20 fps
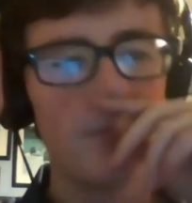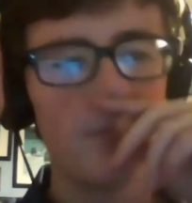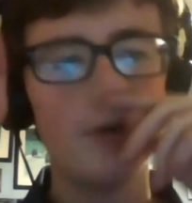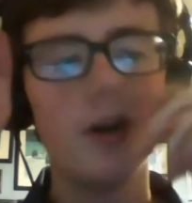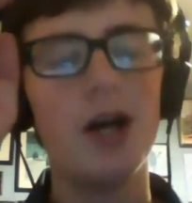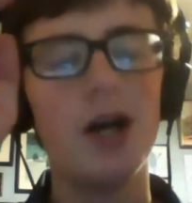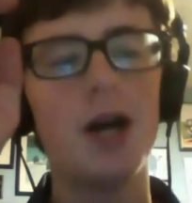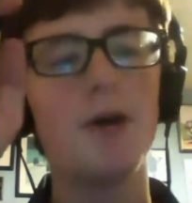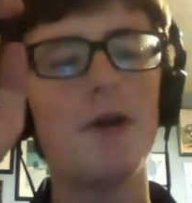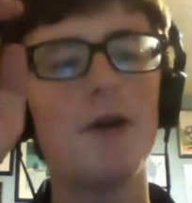
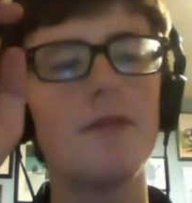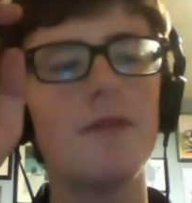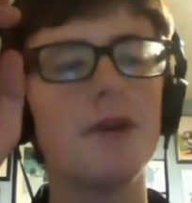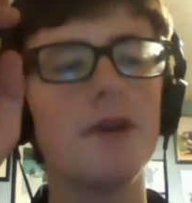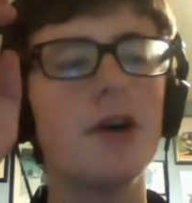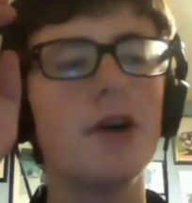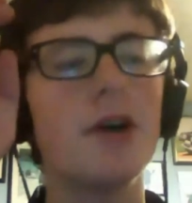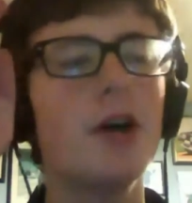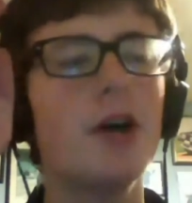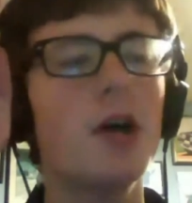
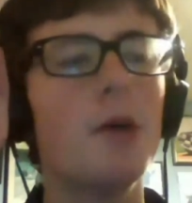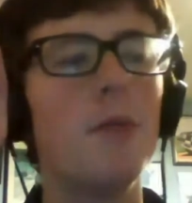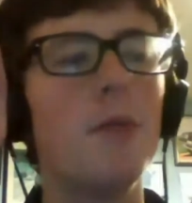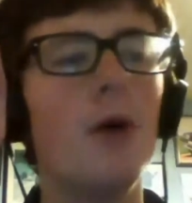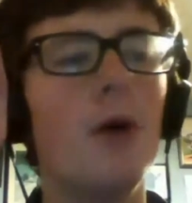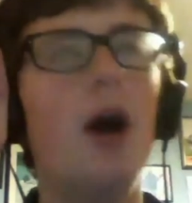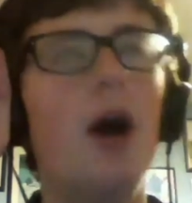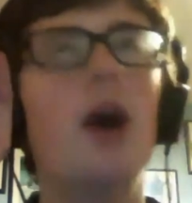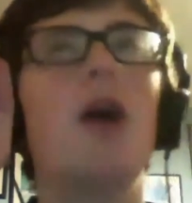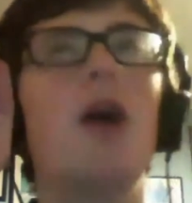However,
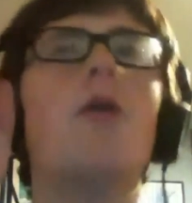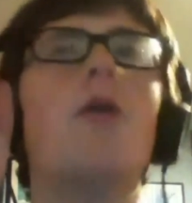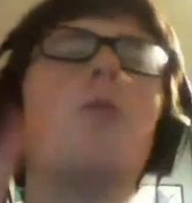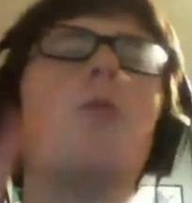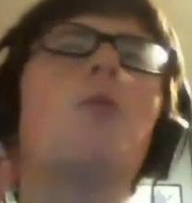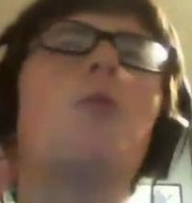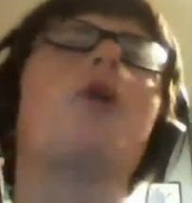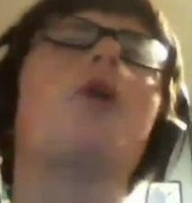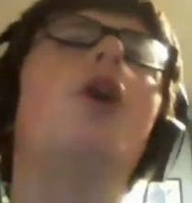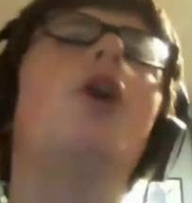
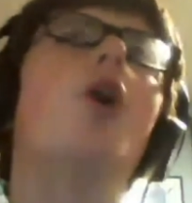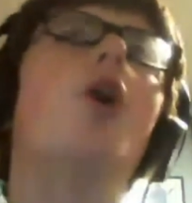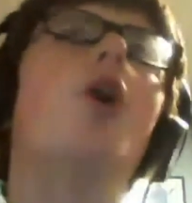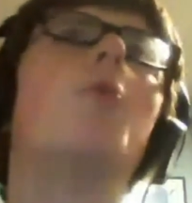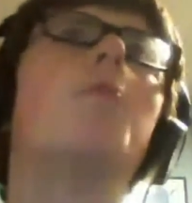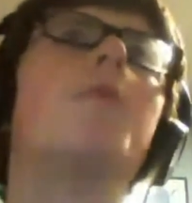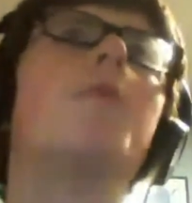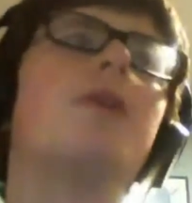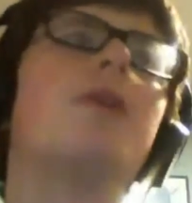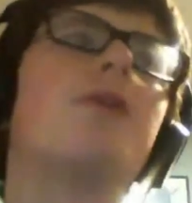what I
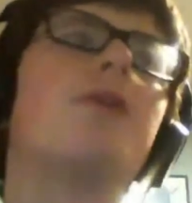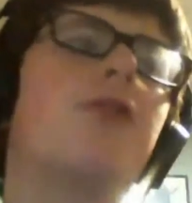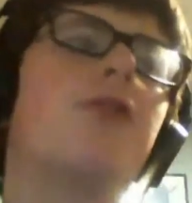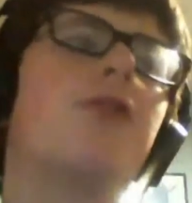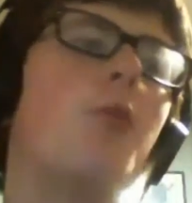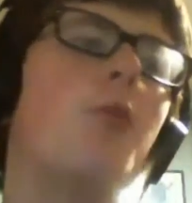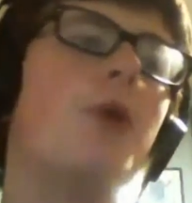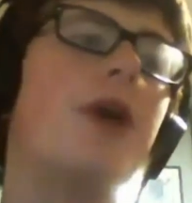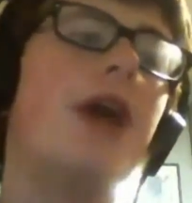hope is that we